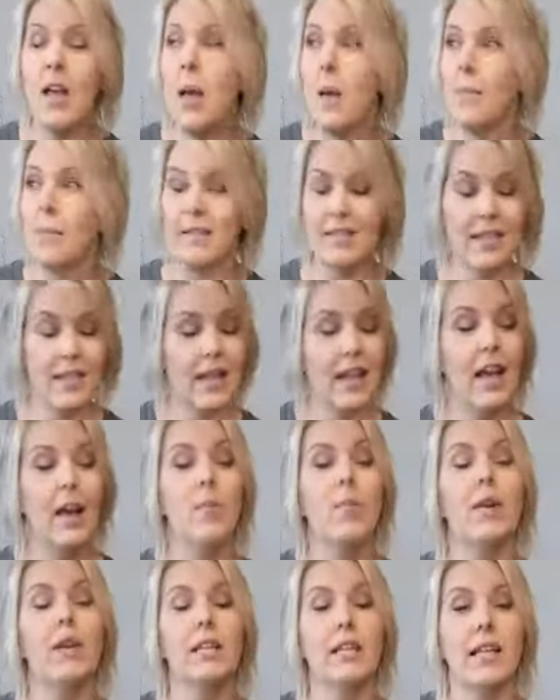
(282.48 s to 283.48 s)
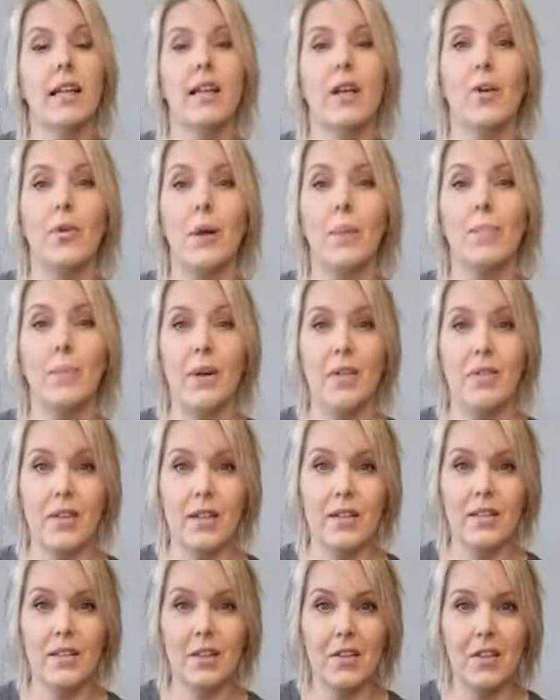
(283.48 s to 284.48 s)
But today I wanted to get a grip on
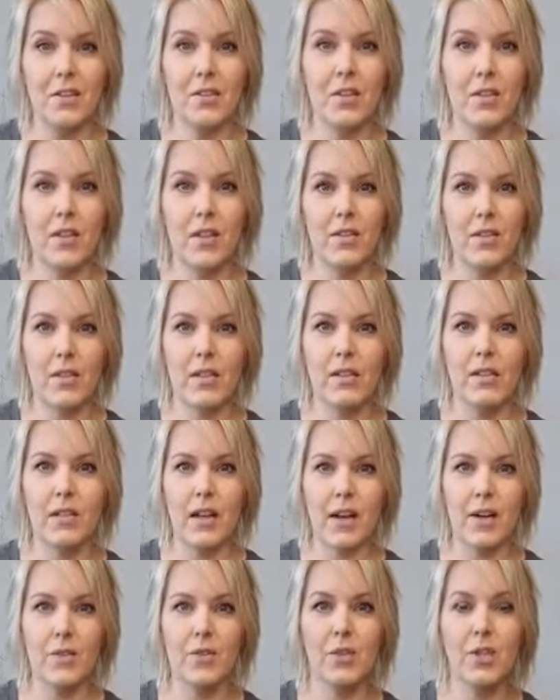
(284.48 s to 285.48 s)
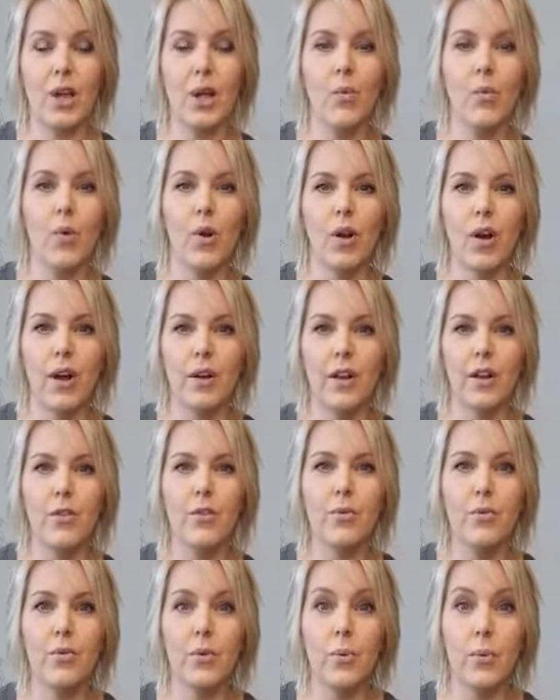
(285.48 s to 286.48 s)
this look so that the designers can work on it
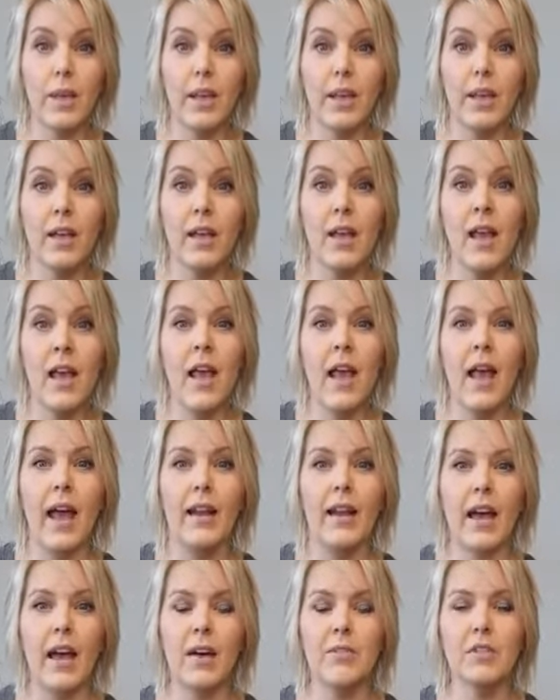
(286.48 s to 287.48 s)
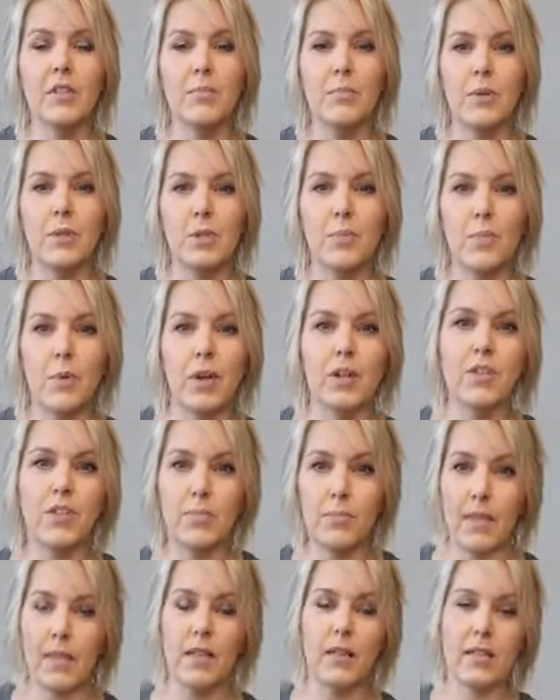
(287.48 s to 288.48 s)
through the week and have some inspiration,
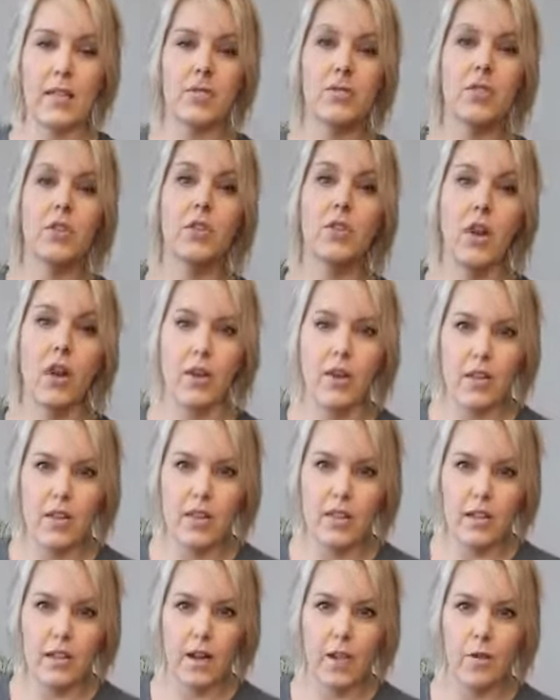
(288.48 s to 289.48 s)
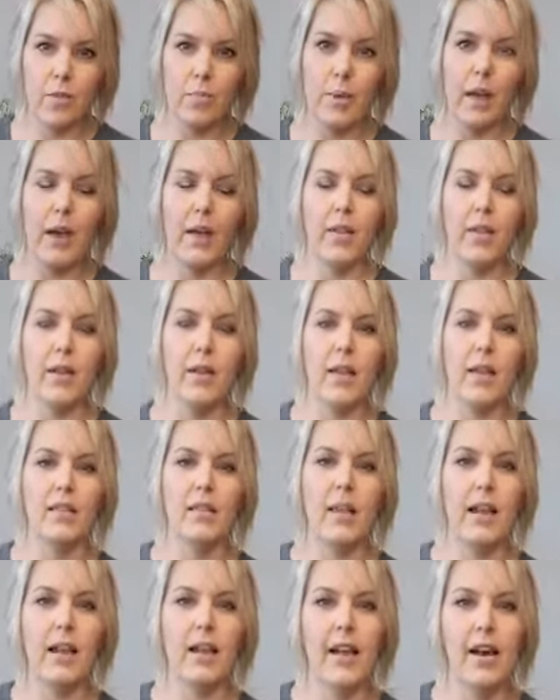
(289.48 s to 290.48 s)
because I've started the color palette and
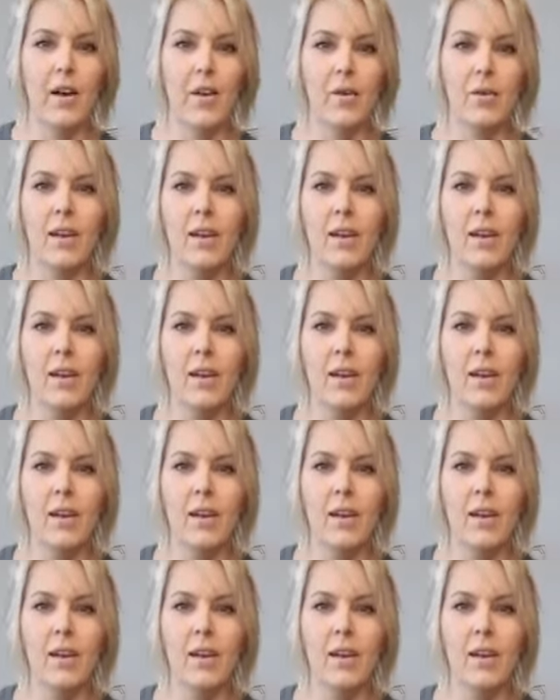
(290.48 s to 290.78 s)
laid out